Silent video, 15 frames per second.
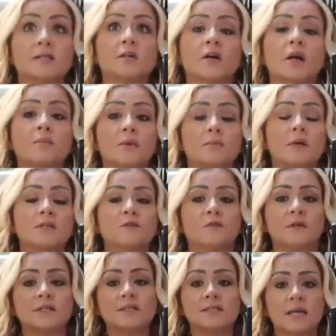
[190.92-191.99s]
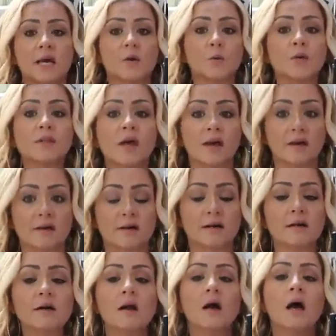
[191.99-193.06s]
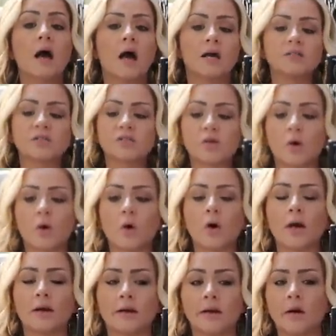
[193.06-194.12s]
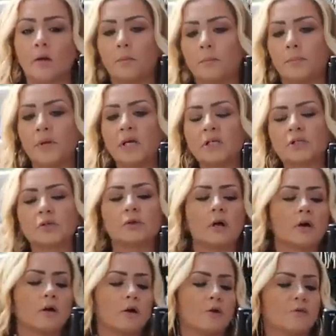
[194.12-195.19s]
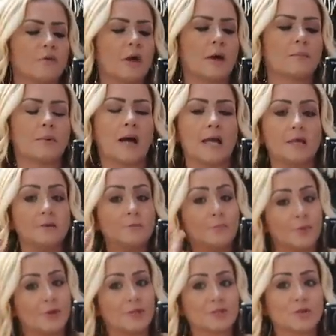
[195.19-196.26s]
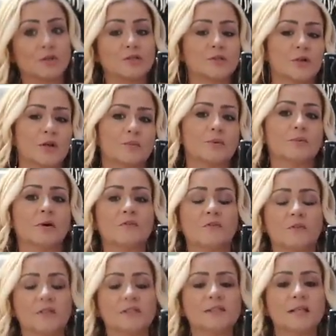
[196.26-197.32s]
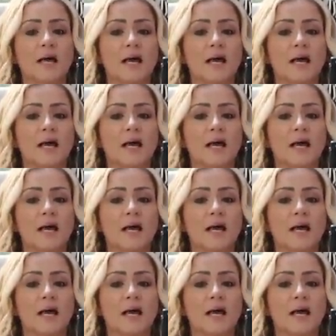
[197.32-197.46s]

It's gonna be my first time with her. I saw her on picture and all of that, but in person, it's gonna be my first